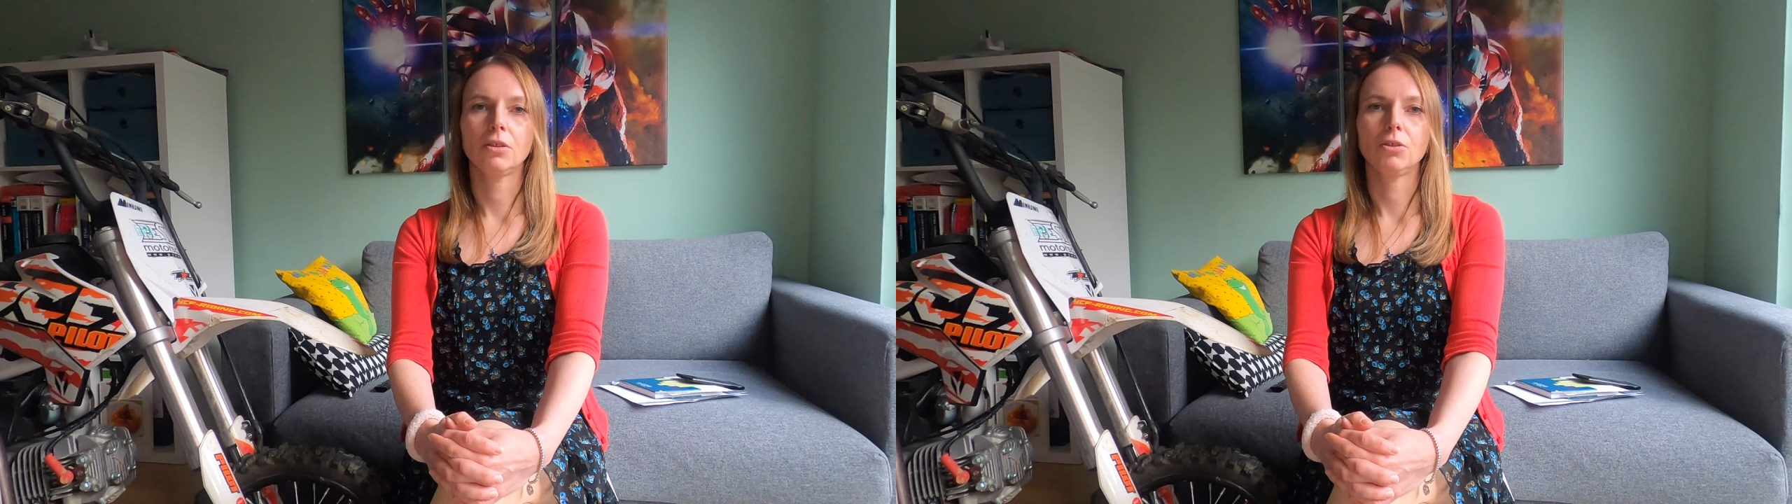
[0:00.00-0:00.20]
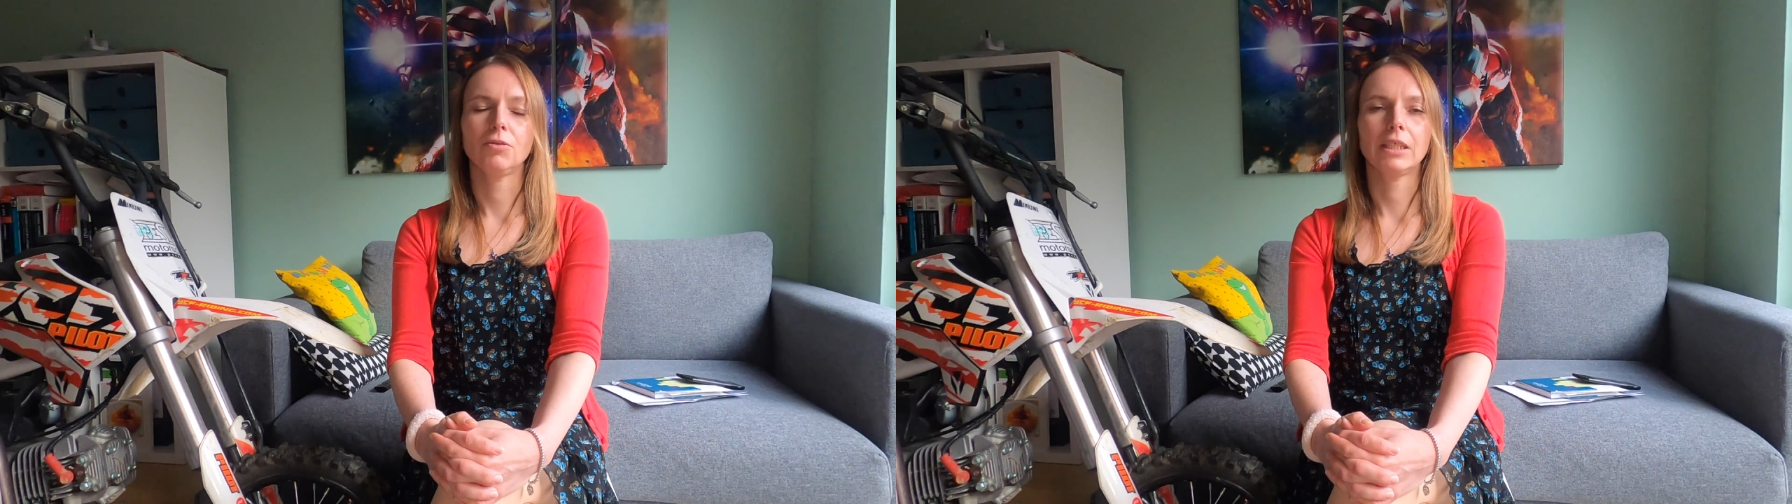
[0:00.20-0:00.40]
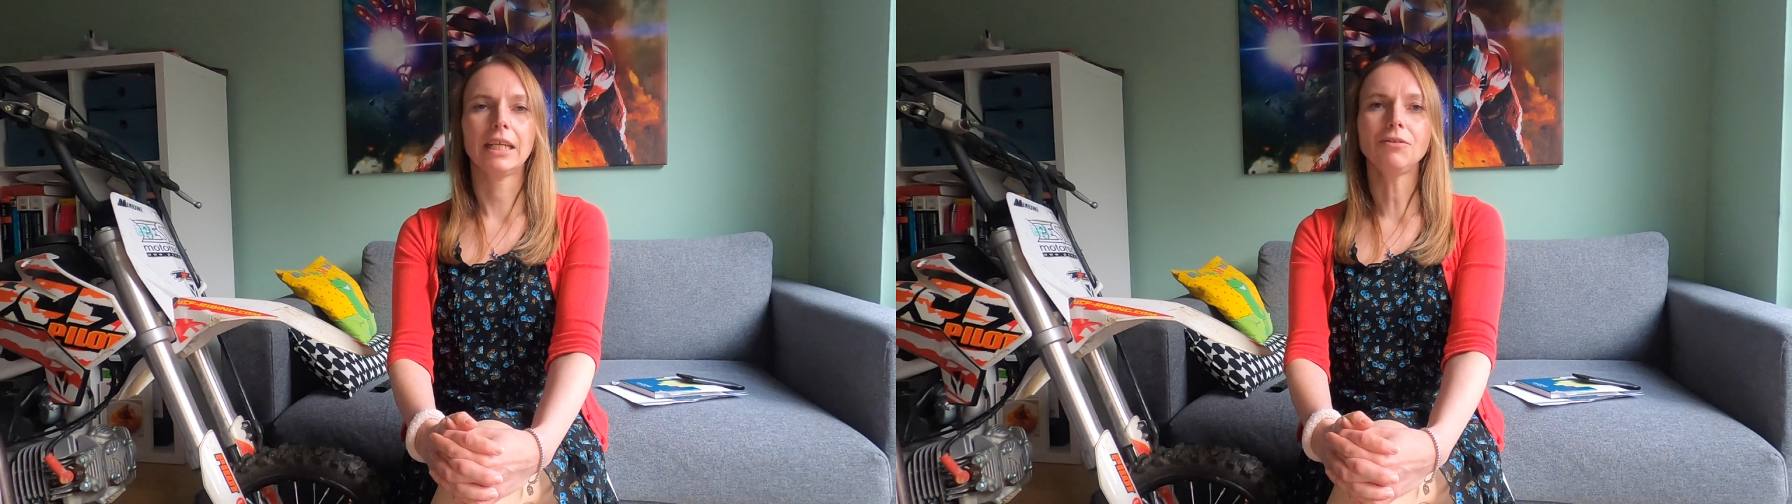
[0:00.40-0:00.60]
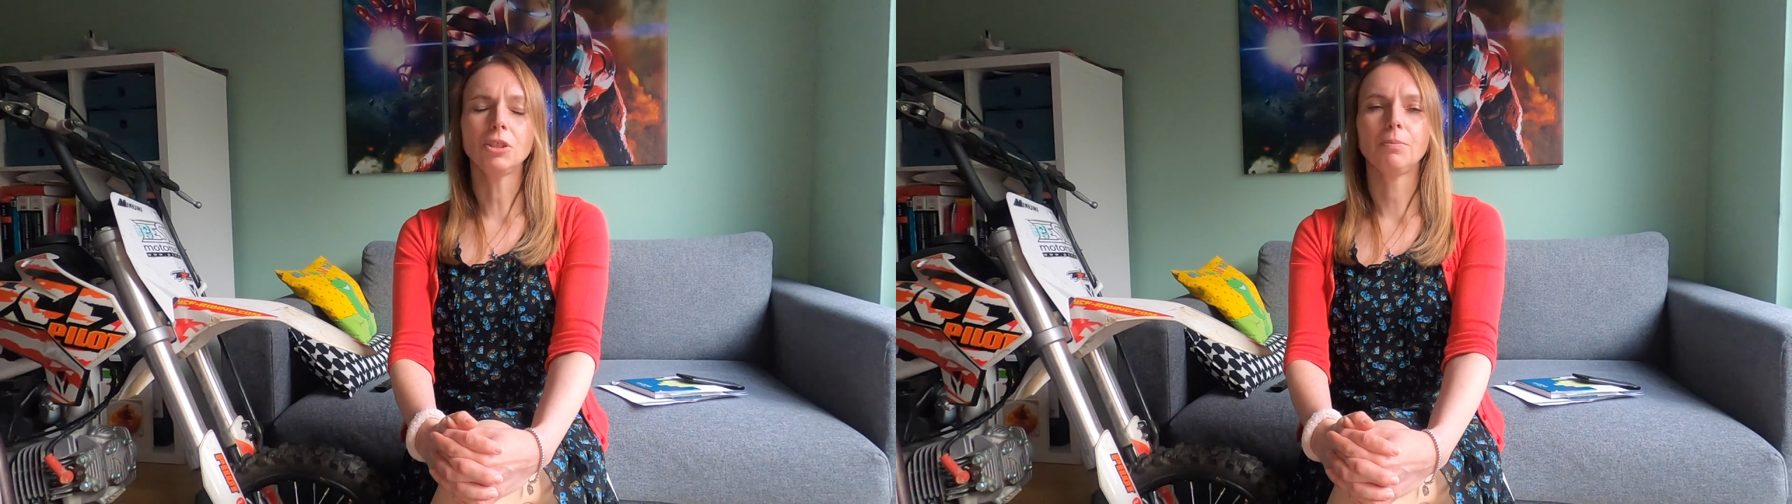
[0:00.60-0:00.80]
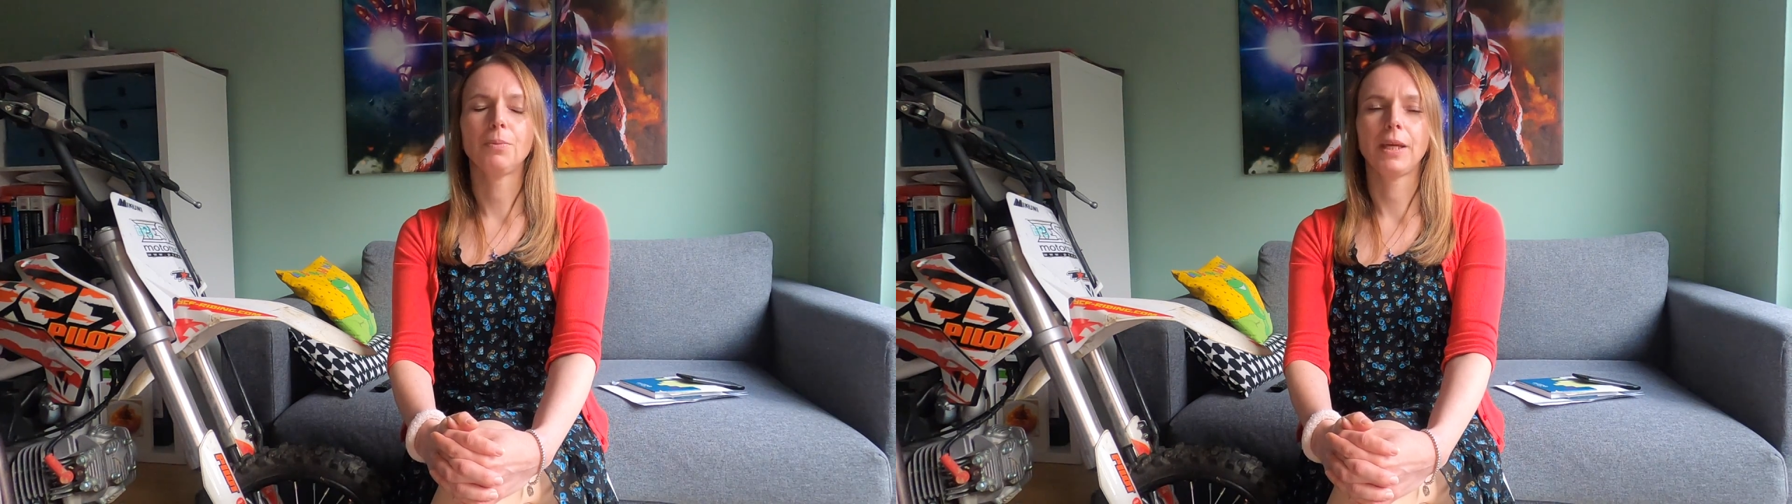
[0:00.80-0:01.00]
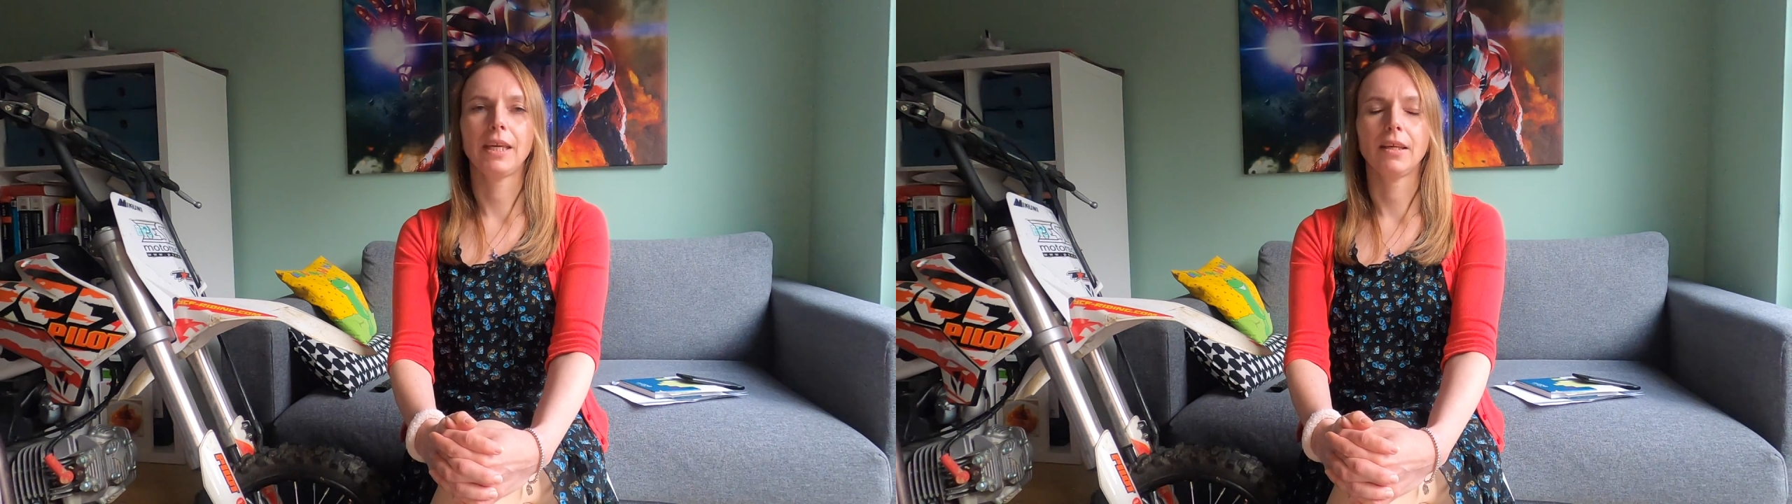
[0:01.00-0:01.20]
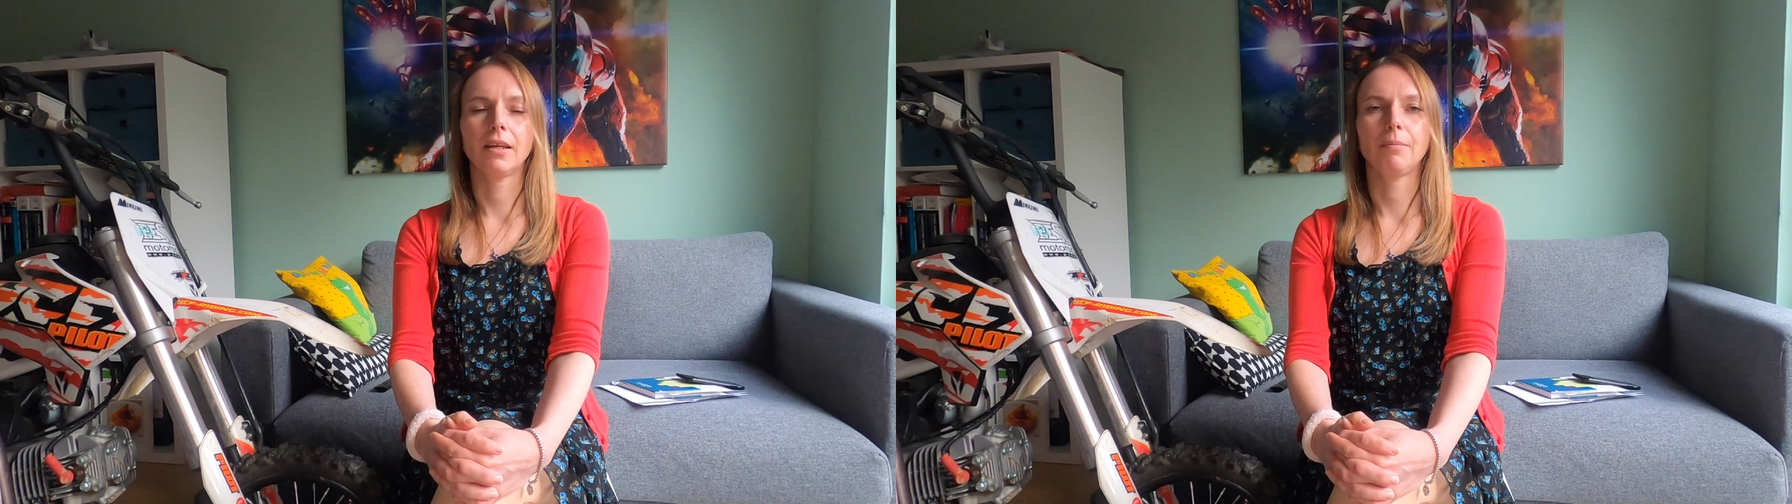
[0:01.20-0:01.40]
you would have to pay